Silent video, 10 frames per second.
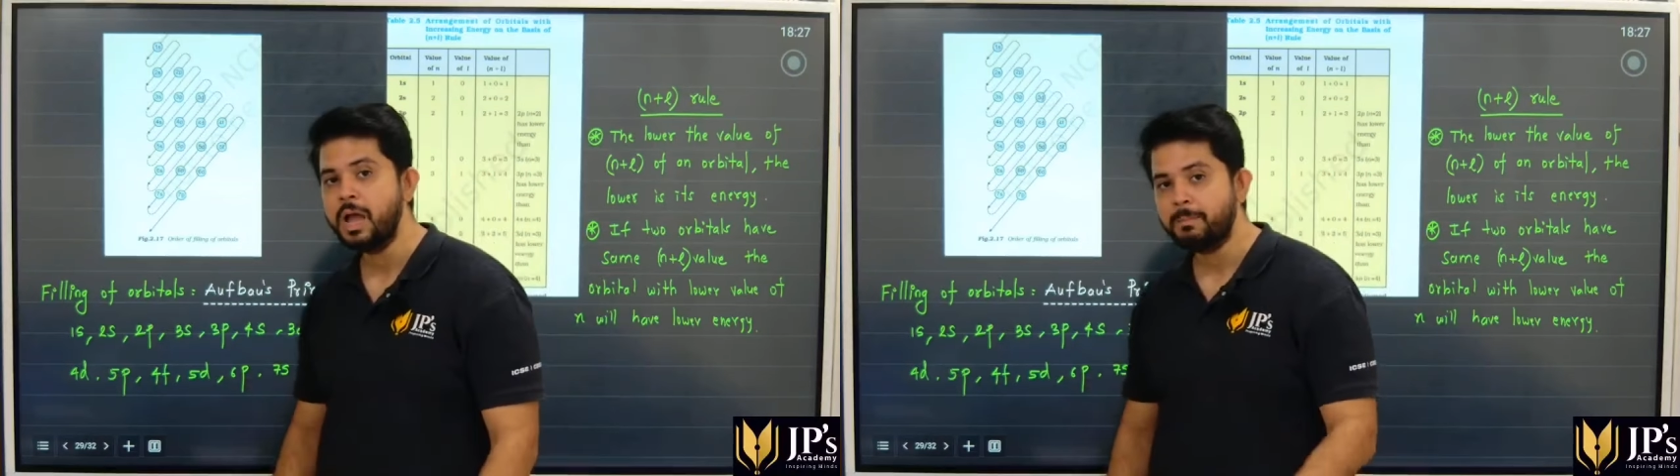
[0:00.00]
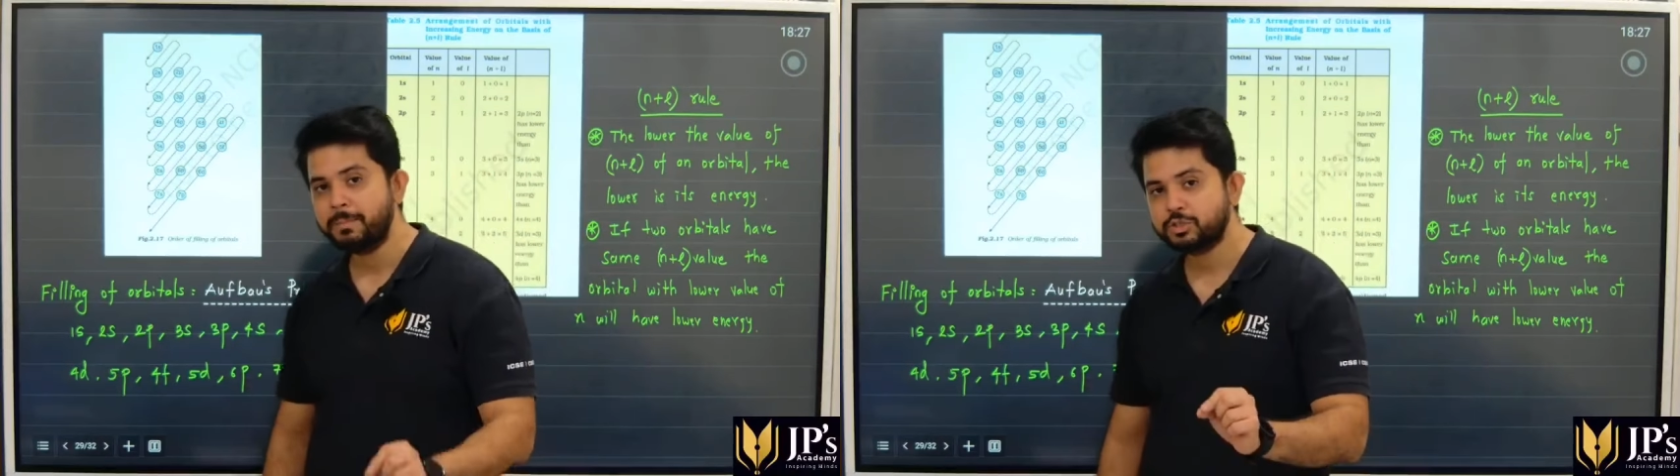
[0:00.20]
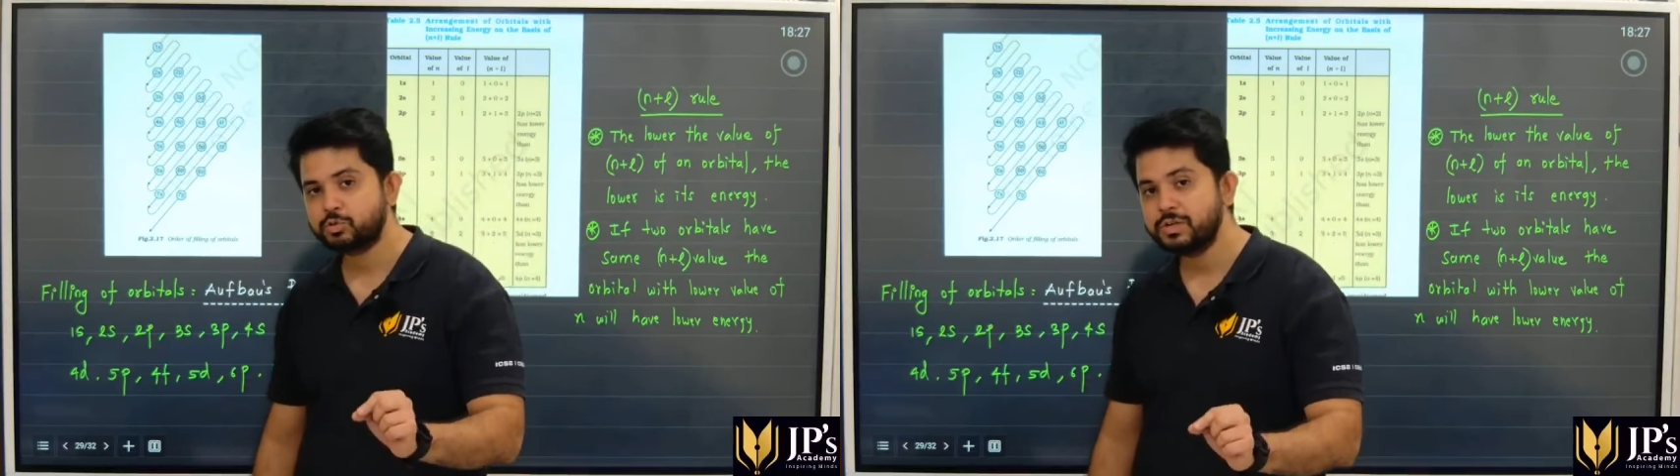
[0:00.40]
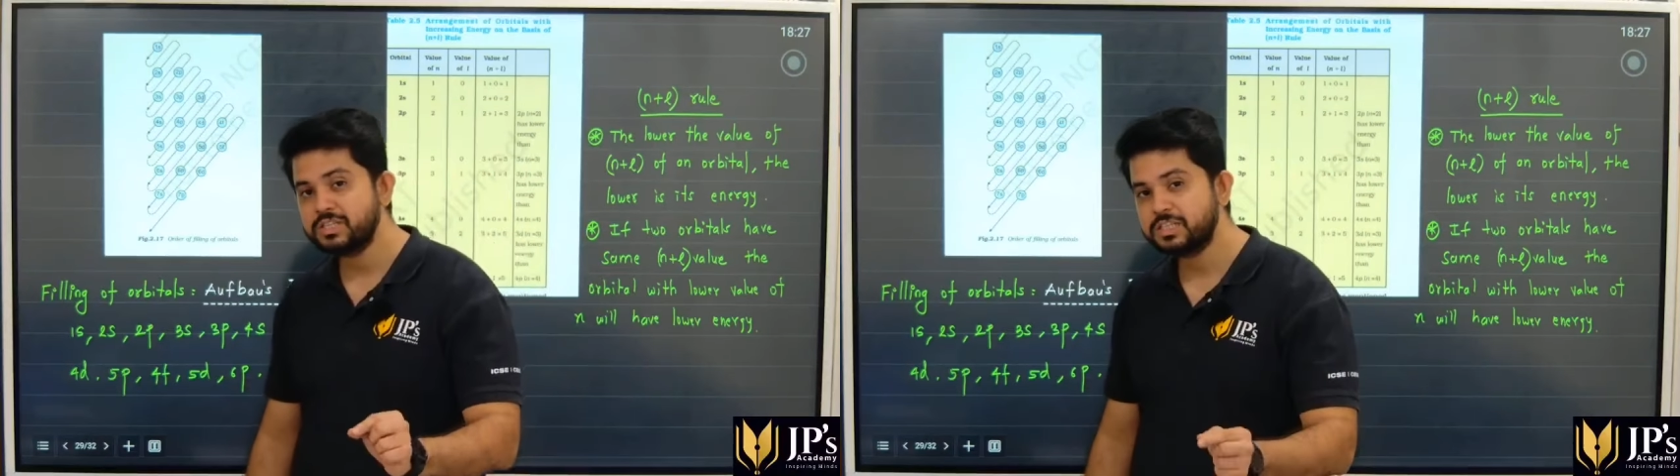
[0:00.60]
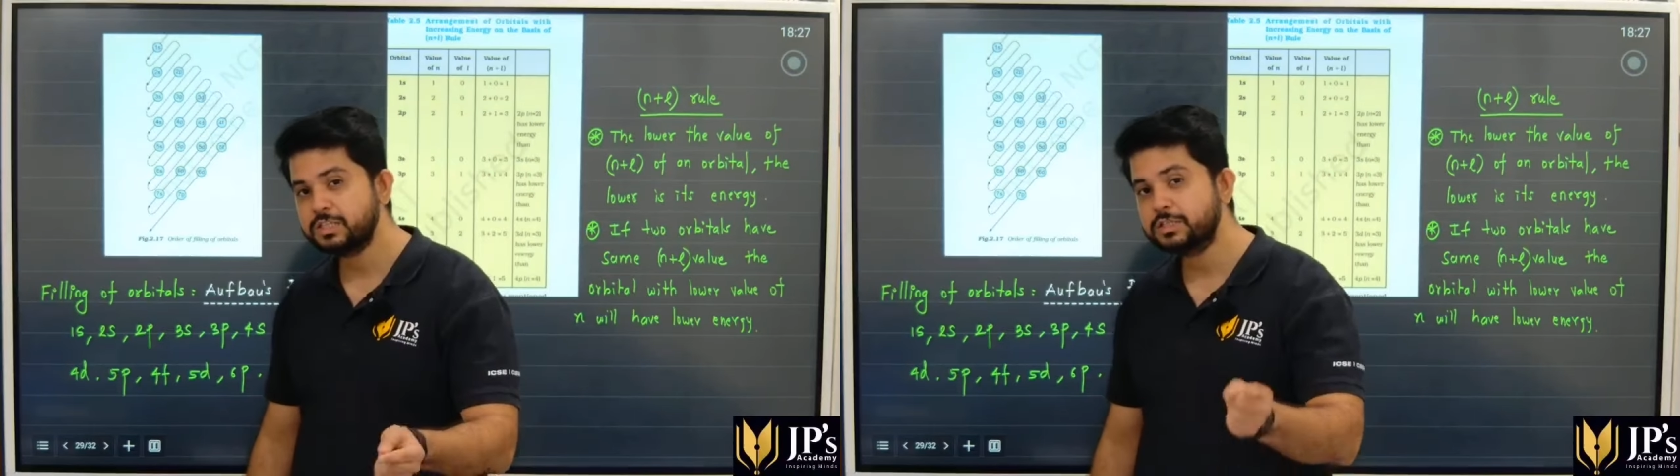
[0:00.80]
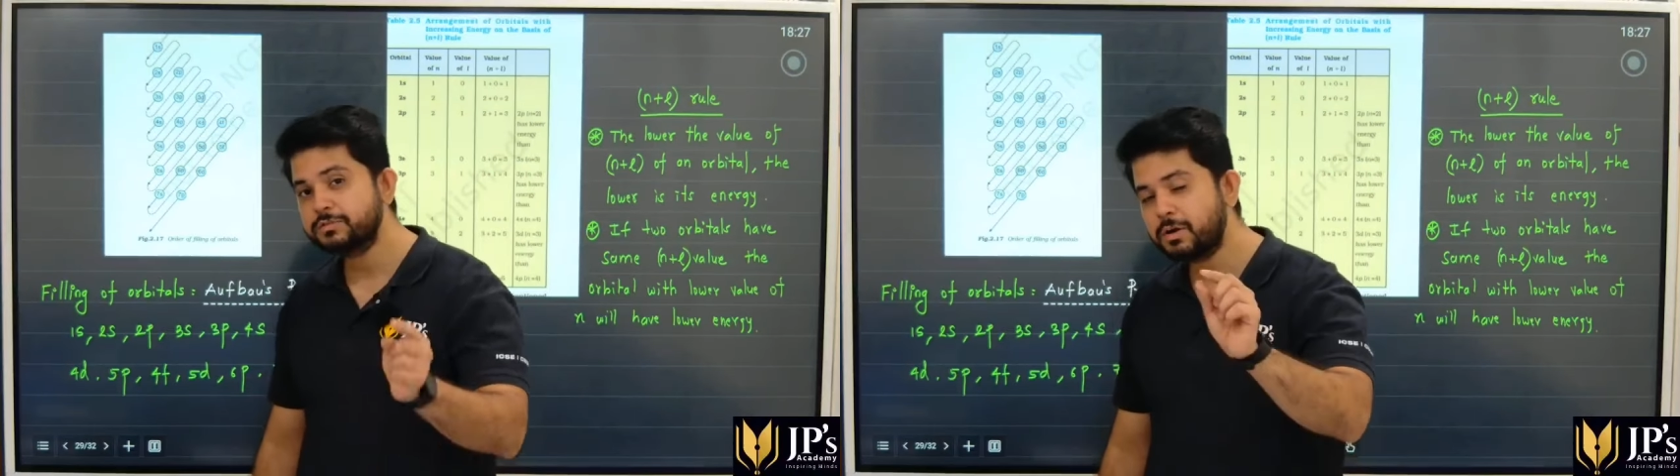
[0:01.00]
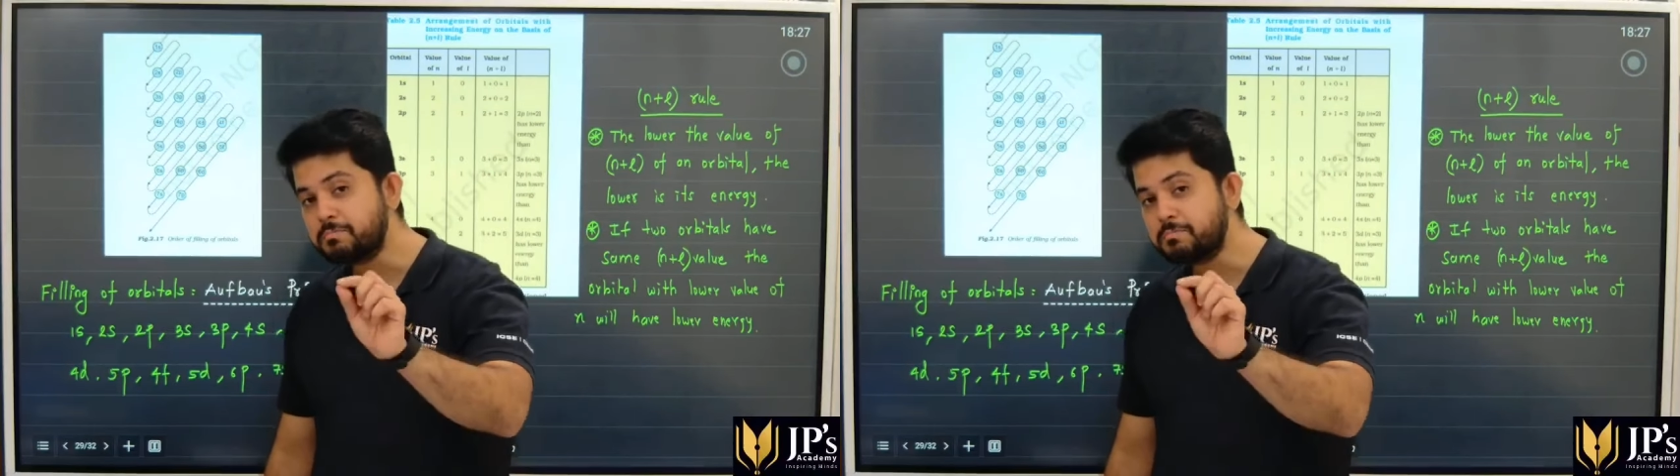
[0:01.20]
But students, this is for